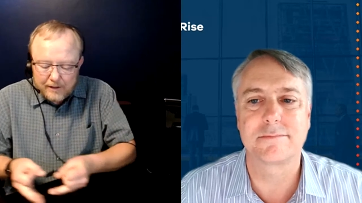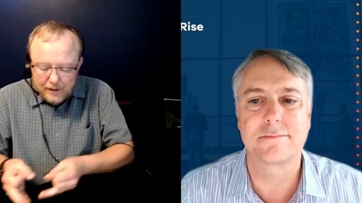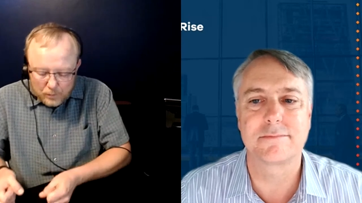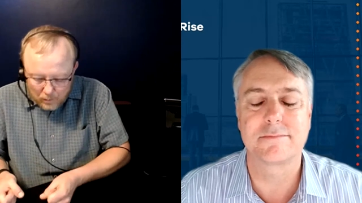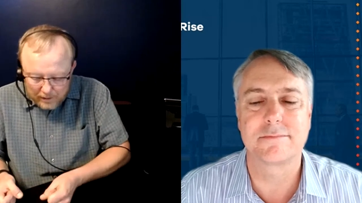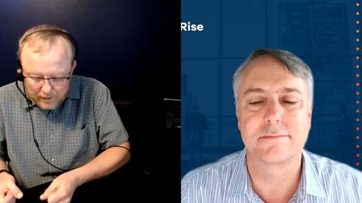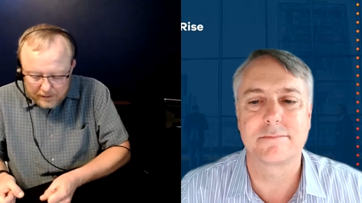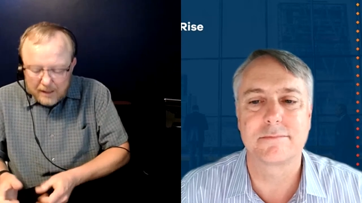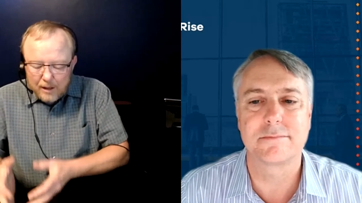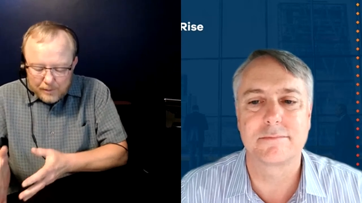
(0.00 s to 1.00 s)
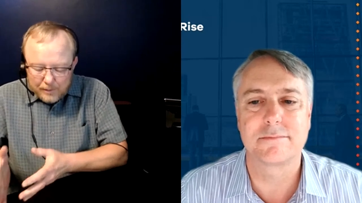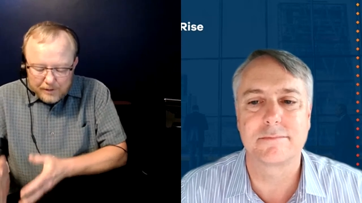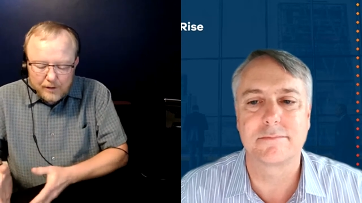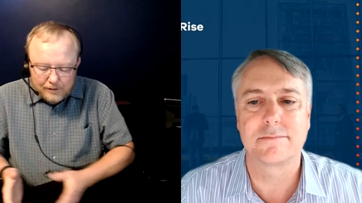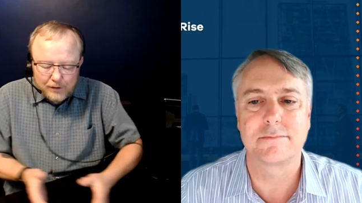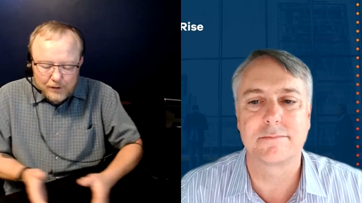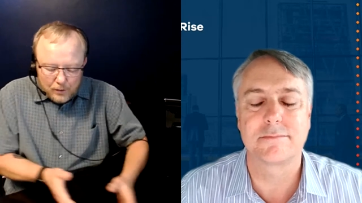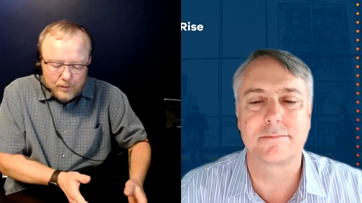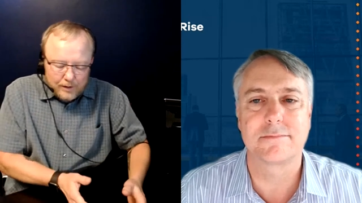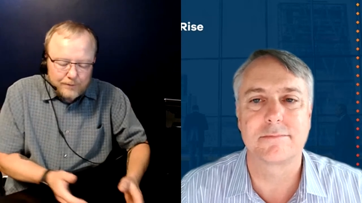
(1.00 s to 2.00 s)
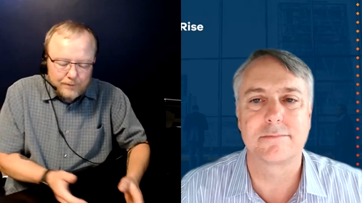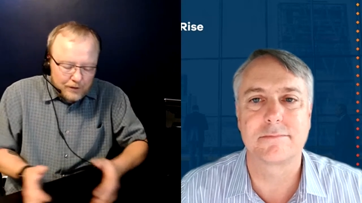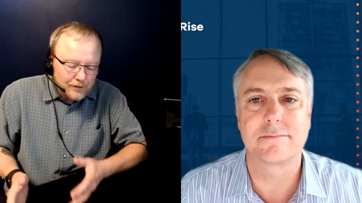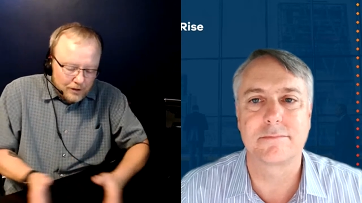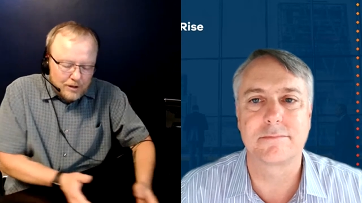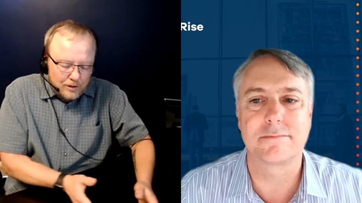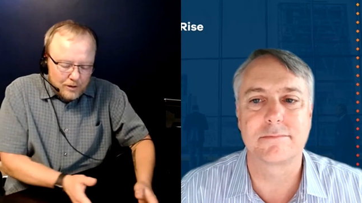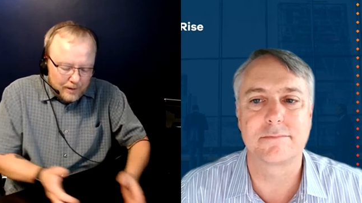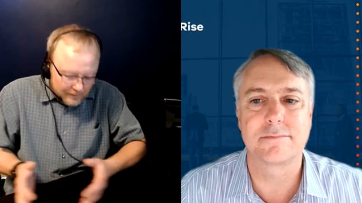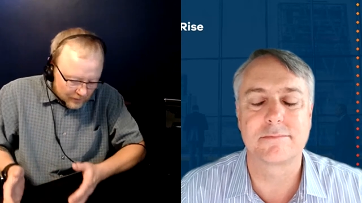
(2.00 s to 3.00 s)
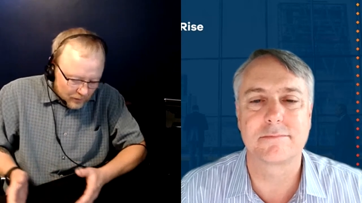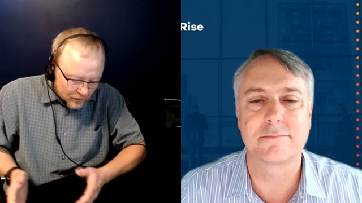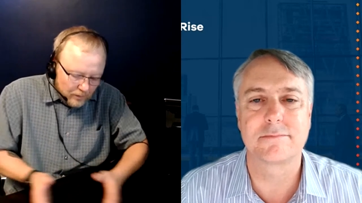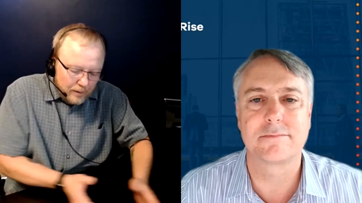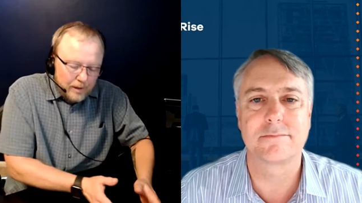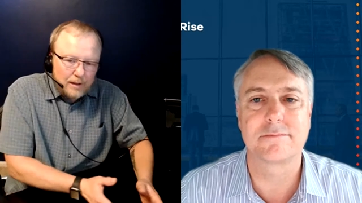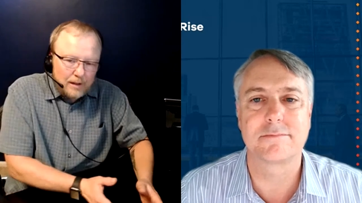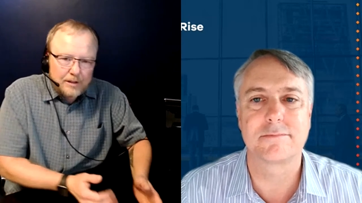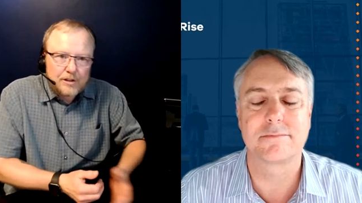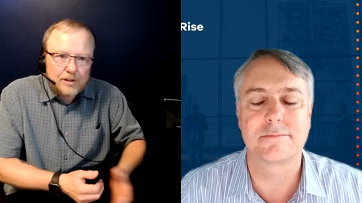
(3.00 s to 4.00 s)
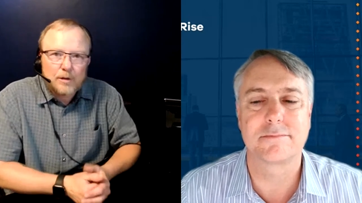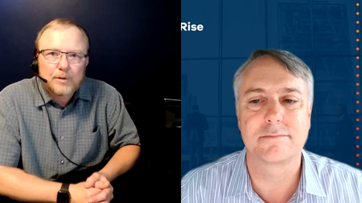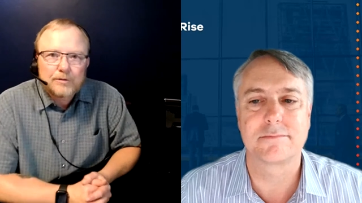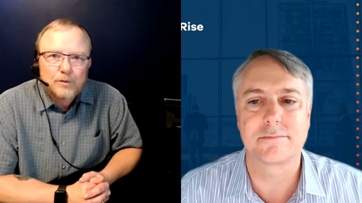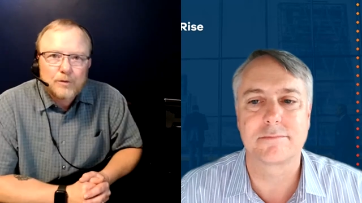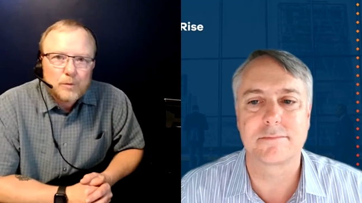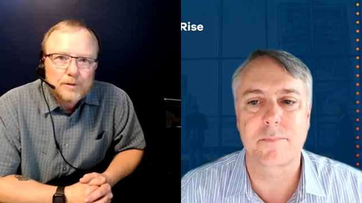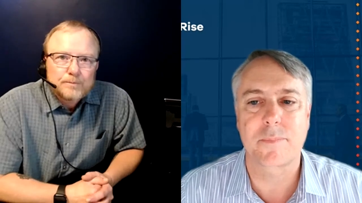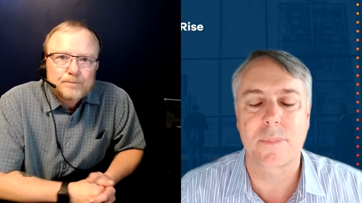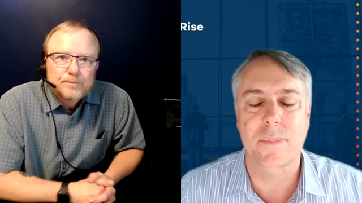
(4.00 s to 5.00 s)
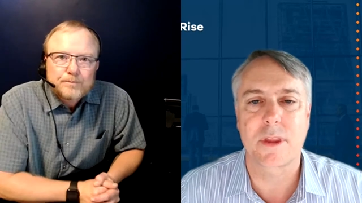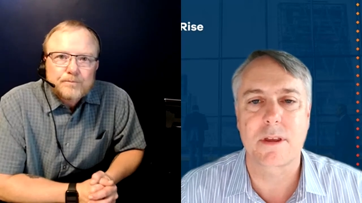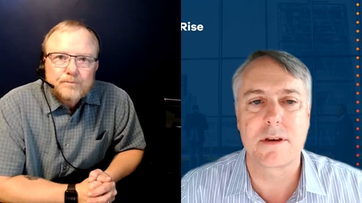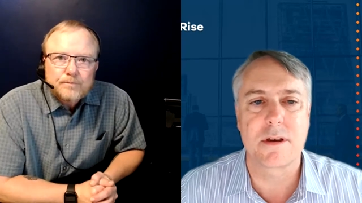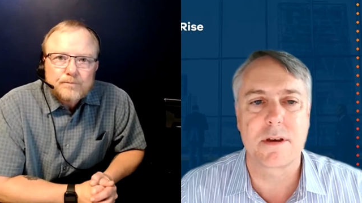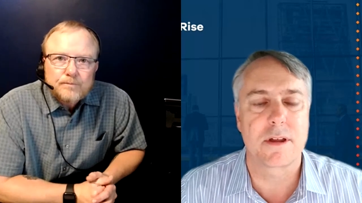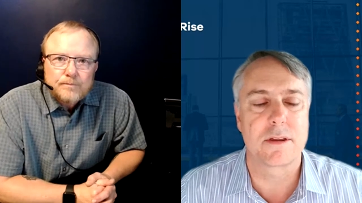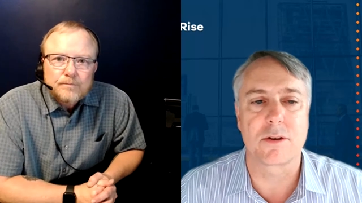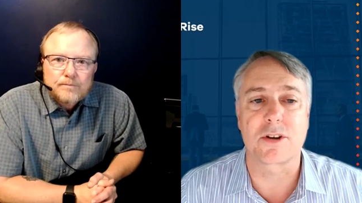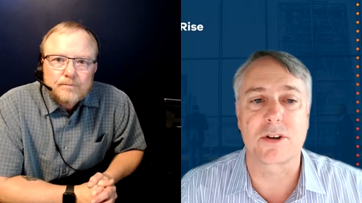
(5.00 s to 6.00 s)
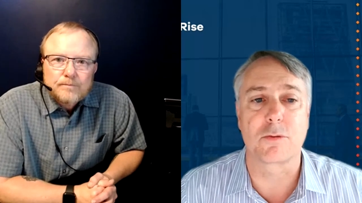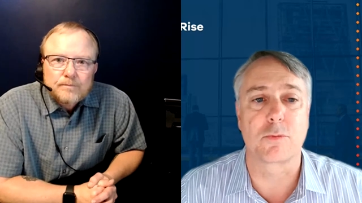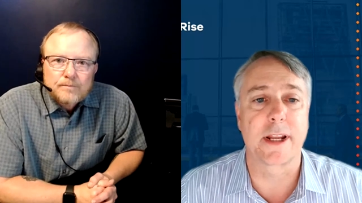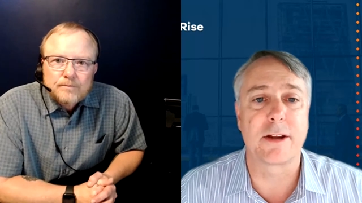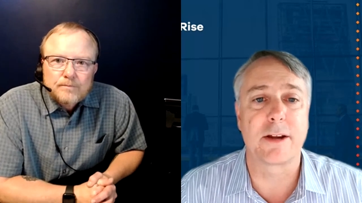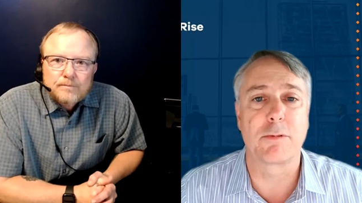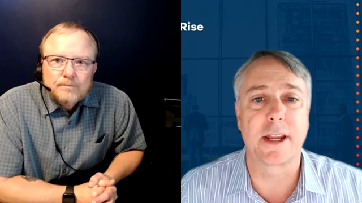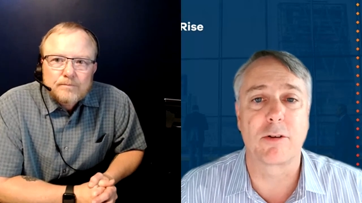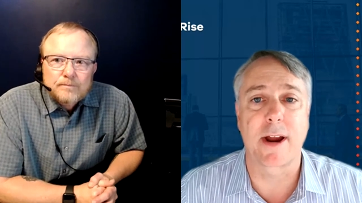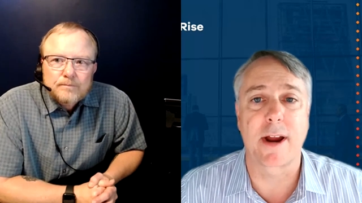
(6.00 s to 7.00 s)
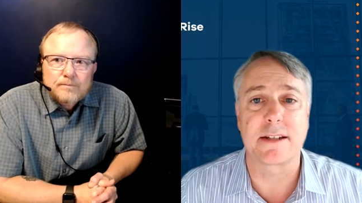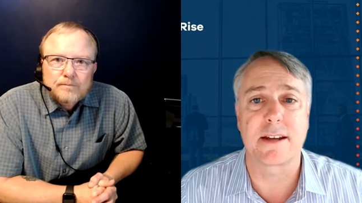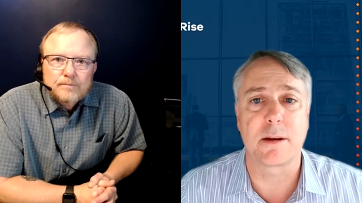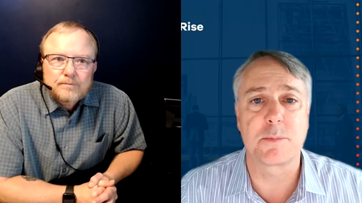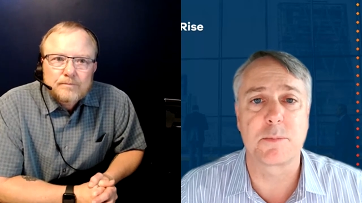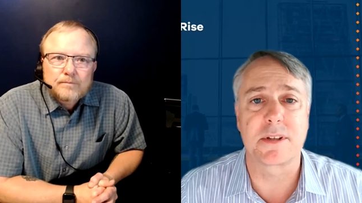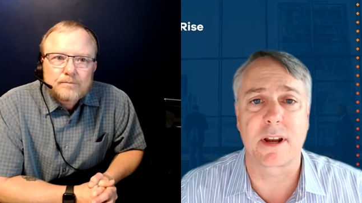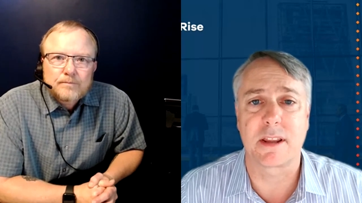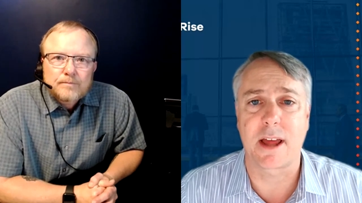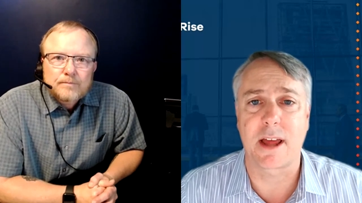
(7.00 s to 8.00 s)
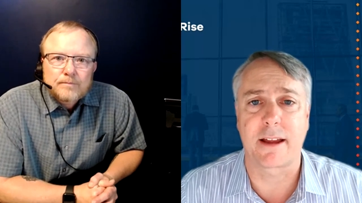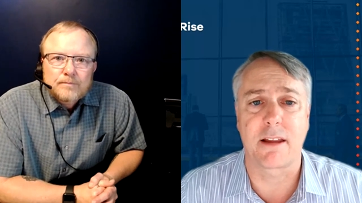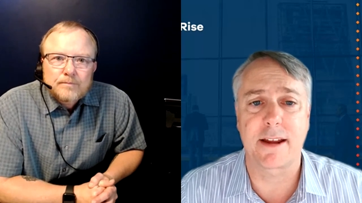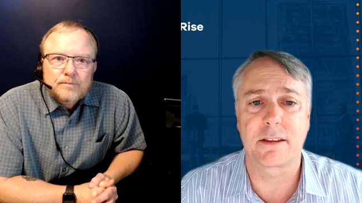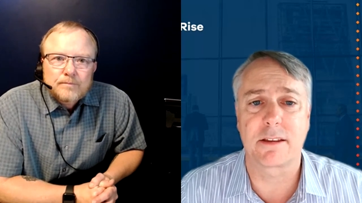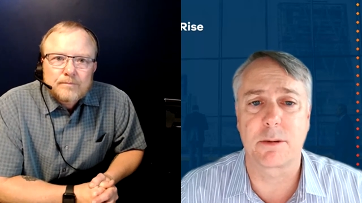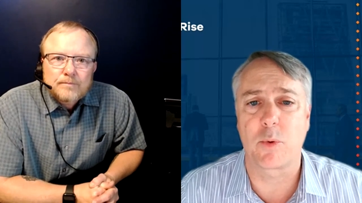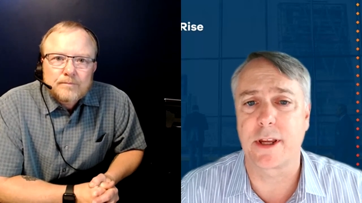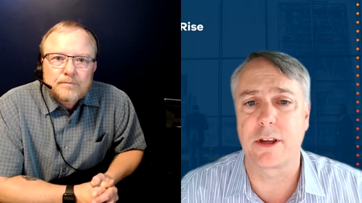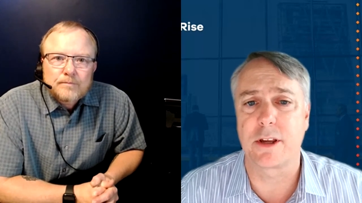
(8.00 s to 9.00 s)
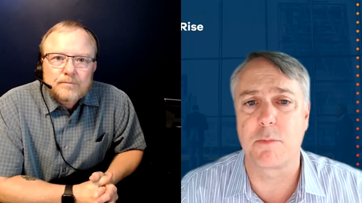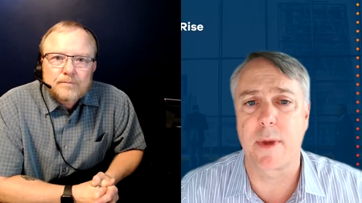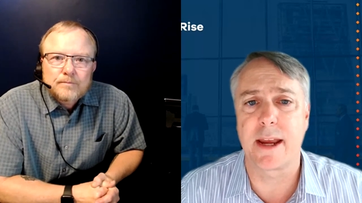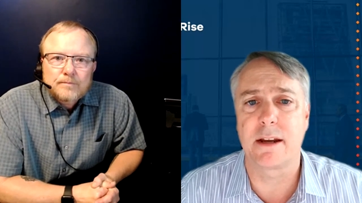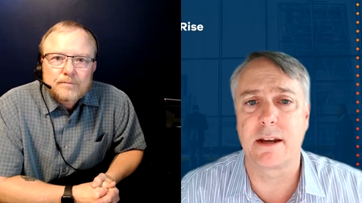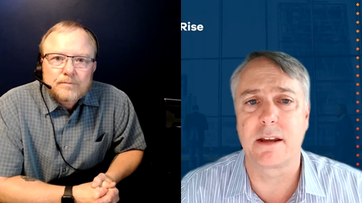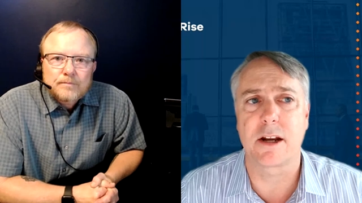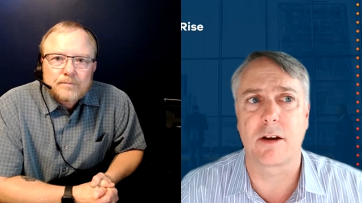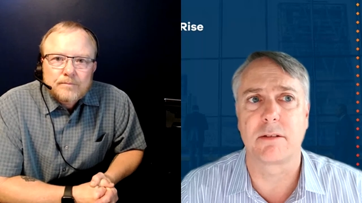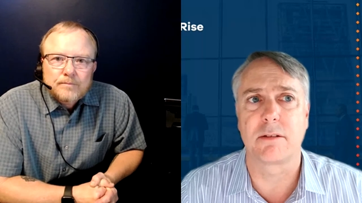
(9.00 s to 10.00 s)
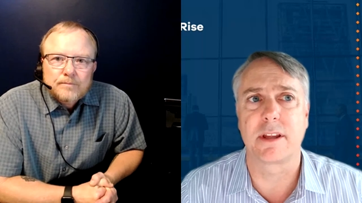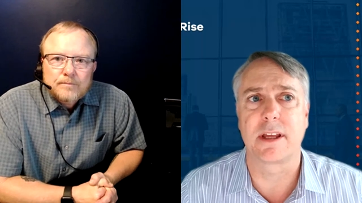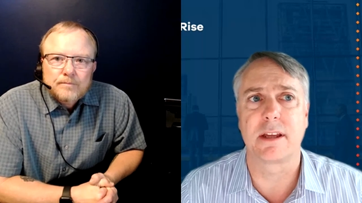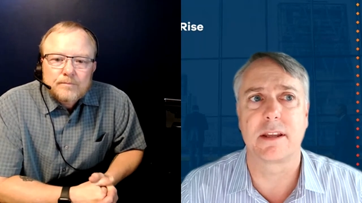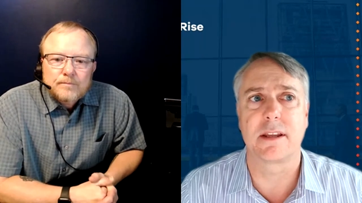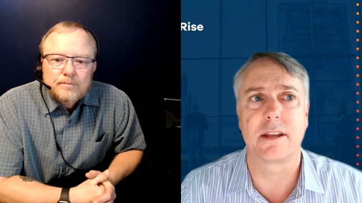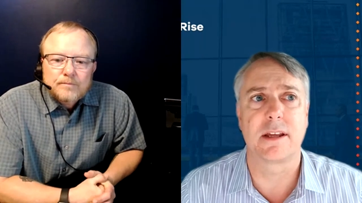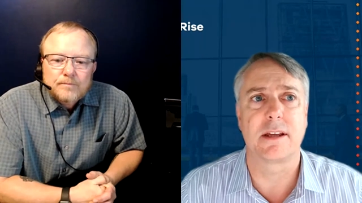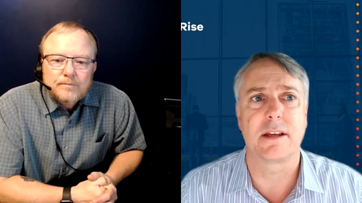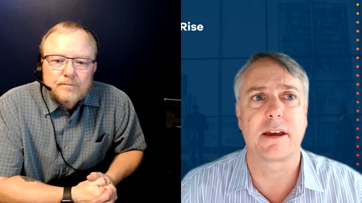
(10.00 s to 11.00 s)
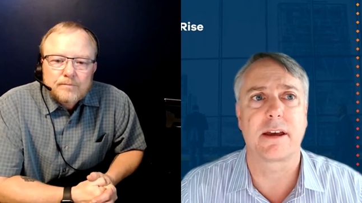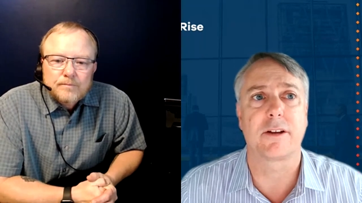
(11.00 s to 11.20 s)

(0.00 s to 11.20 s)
Speaker 1: and that you want but that also feels good to you and is a great way to lead your company forward.
Speaker 2: Those are really, really great tips, and I, I like the point you made. You know, the the